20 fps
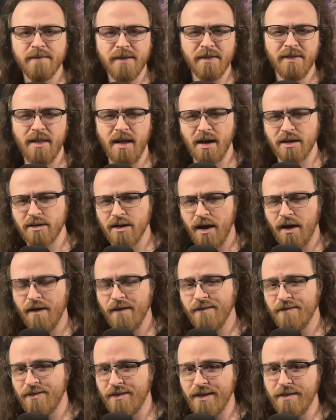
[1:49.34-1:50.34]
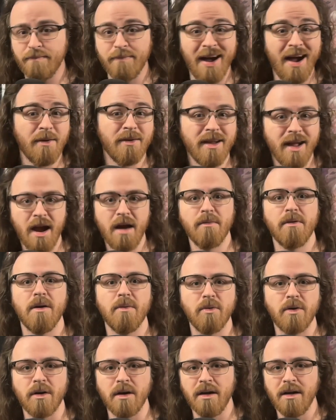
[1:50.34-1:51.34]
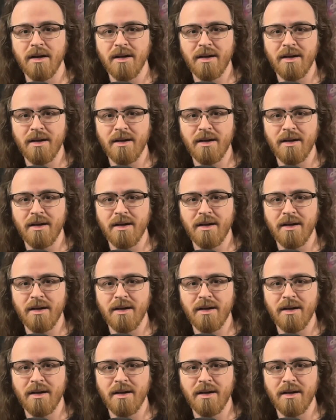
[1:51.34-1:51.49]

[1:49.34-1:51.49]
Flintlocks of the pirate era were